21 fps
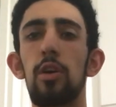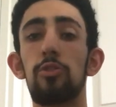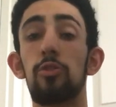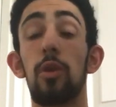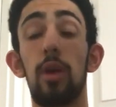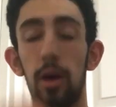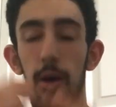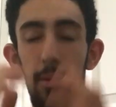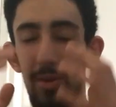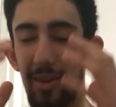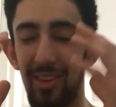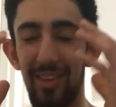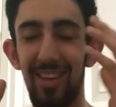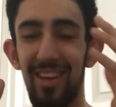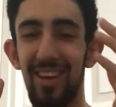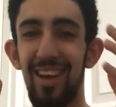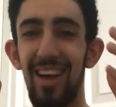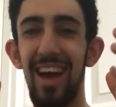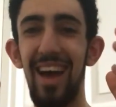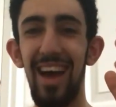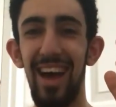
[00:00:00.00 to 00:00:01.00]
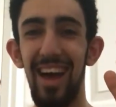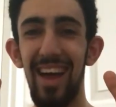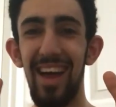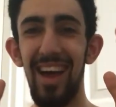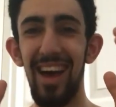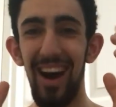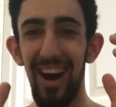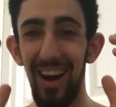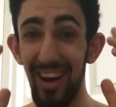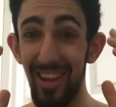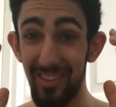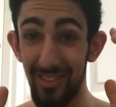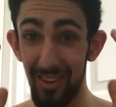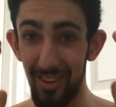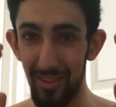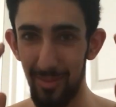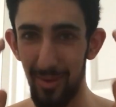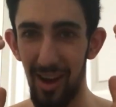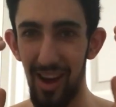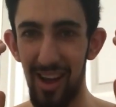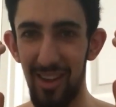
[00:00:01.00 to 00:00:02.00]
Sorry, I mean, I like to
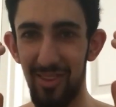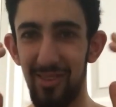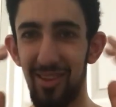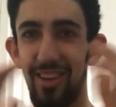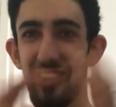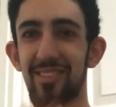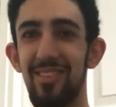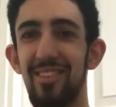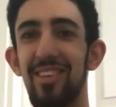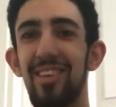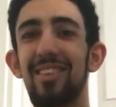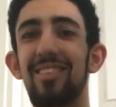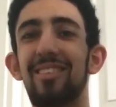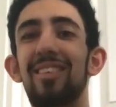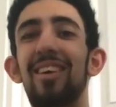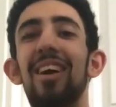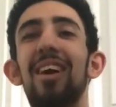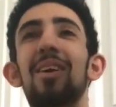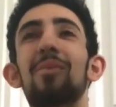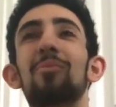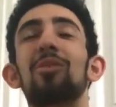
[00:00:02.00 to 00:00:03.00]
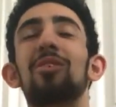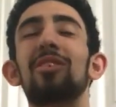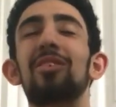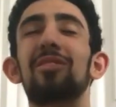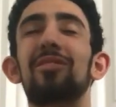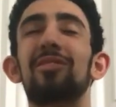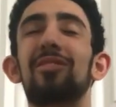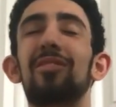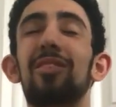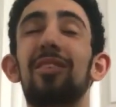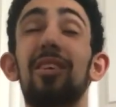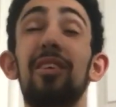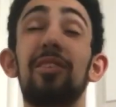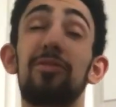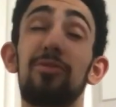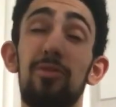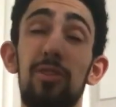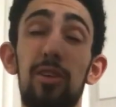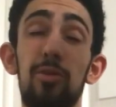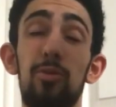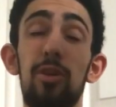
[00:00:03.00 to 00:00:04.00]
close my eyes when I do this because
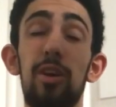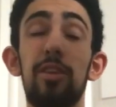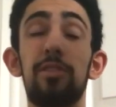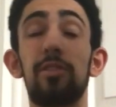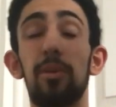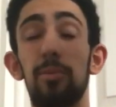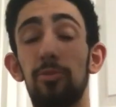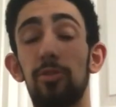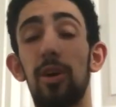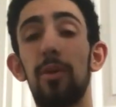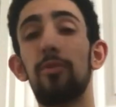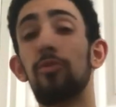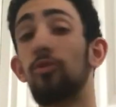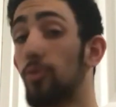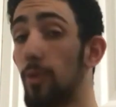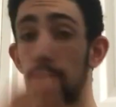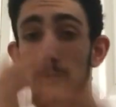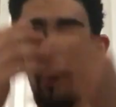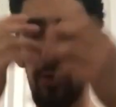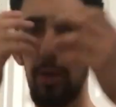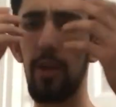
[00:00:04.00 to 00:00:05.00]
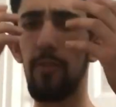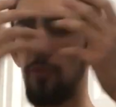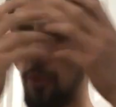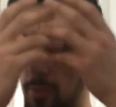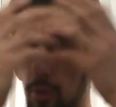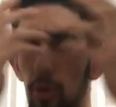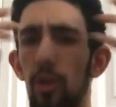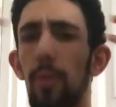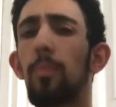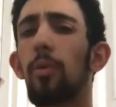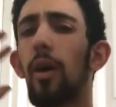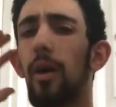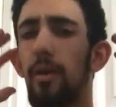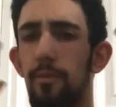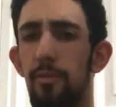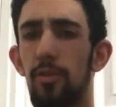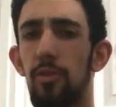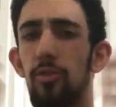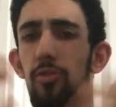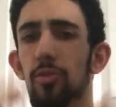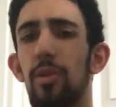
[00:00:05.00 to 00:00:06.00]
it's really weird sometimes. If you put on a
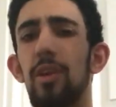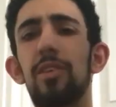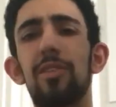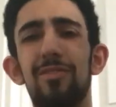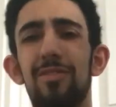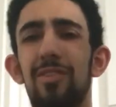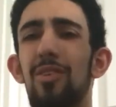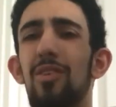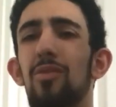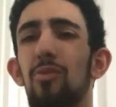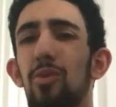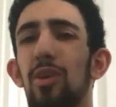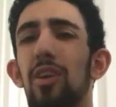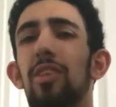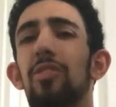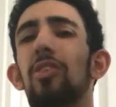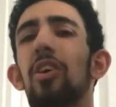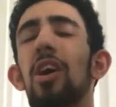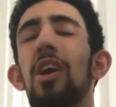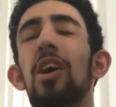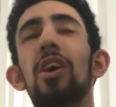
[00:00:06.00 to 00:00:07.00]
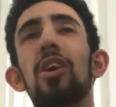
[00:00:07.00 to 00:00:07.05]
blindfold, it's very weird